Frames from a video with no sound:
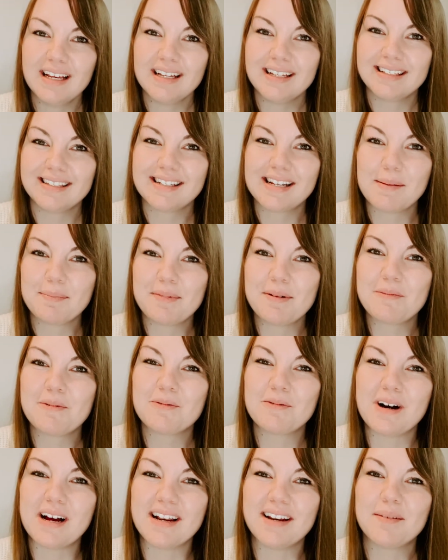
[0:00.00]
Step number
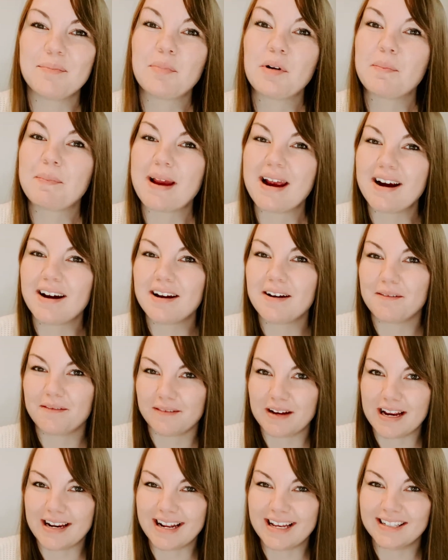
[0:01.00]
one, prepare your
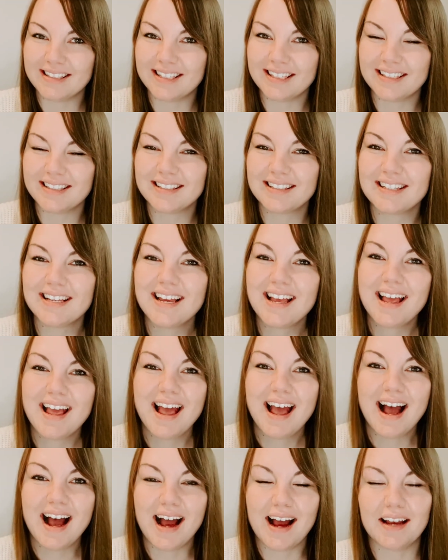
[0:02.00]
finances.
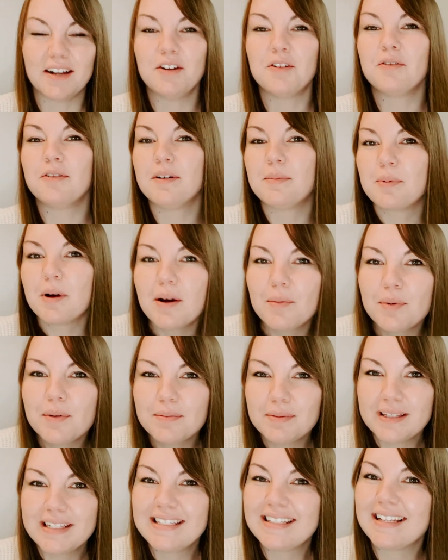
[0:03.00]
I know you're
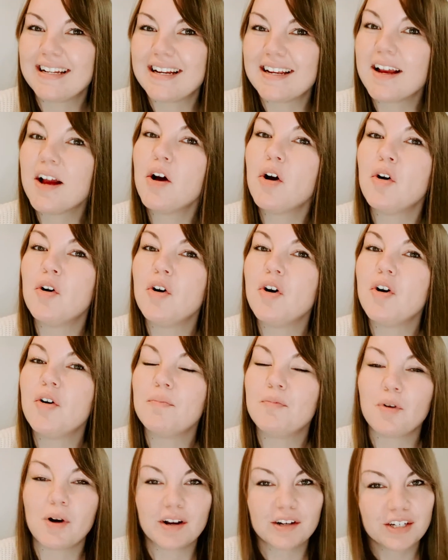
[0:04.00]
probably sitting at home
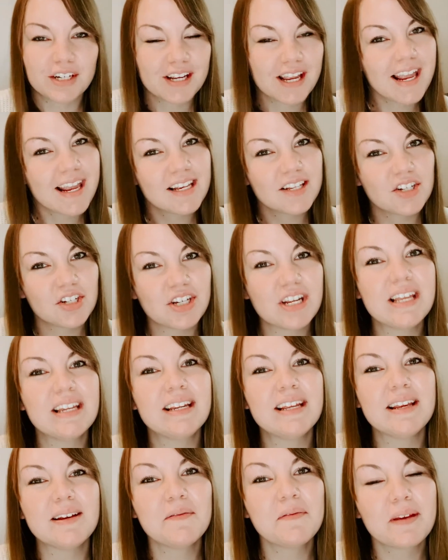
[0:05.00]
watching
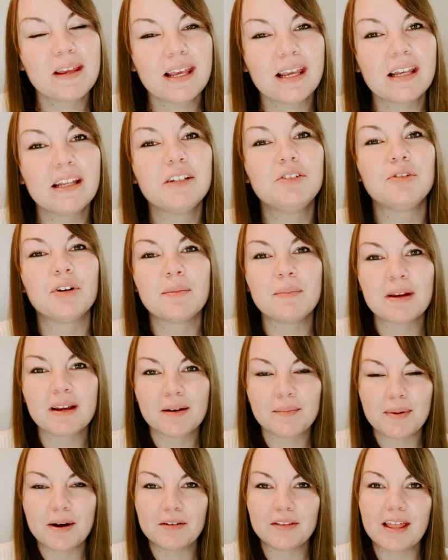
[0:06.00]
HGTV, dreaming
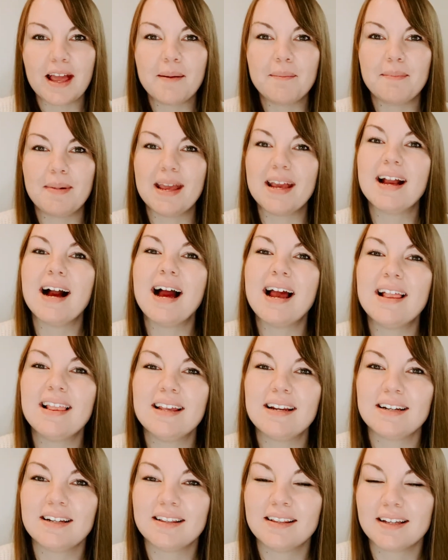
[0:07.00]
about that big
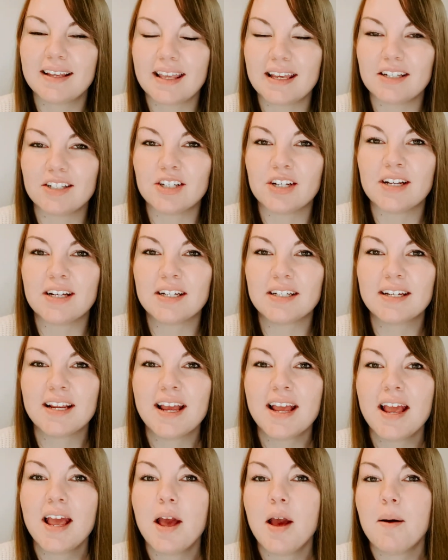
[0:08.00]
island in the kitchen,
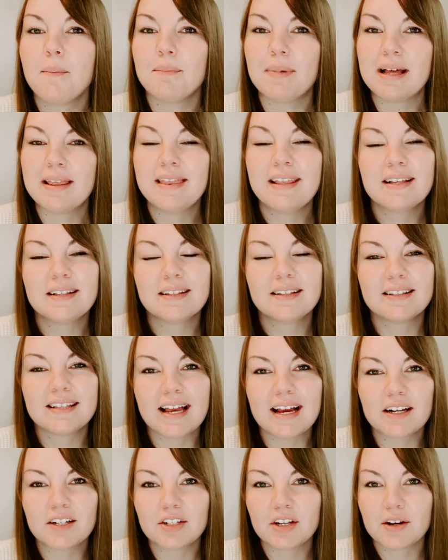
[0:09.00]
but this is
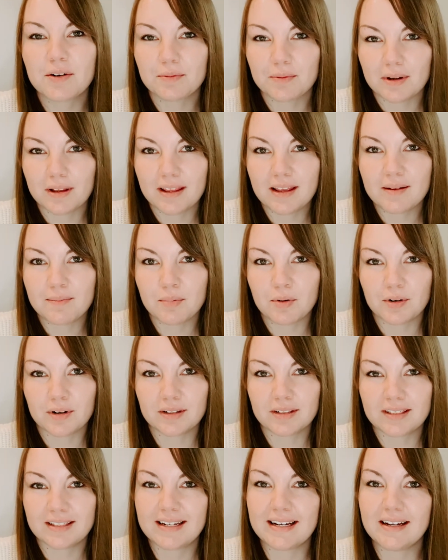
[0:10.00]
actually a really
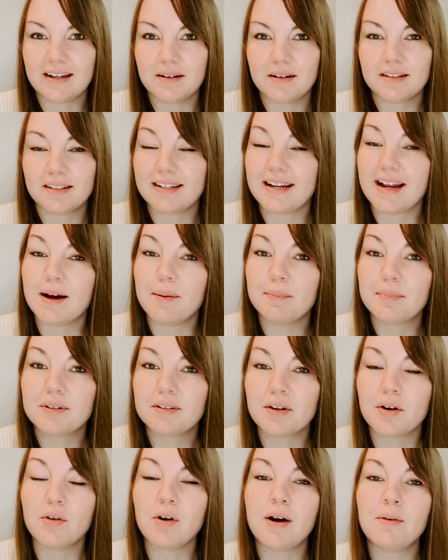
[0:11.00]
important step.
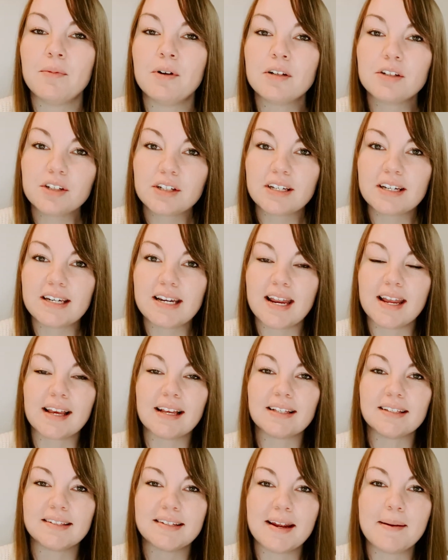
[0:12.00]
So I want you to take a
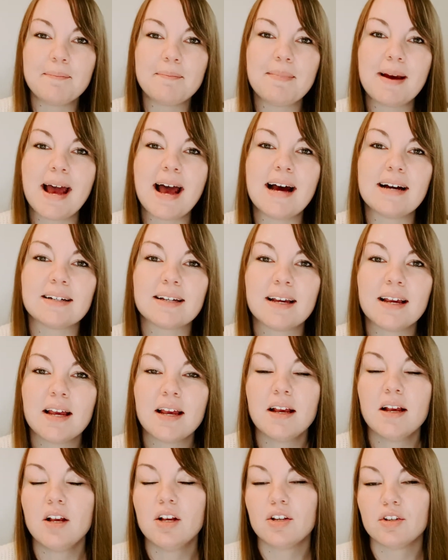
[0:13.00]
step back,
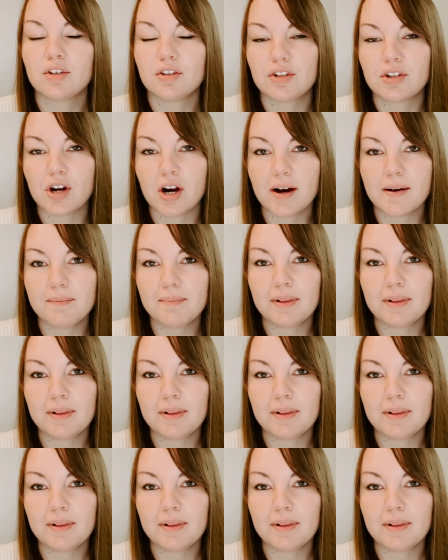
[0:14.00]
start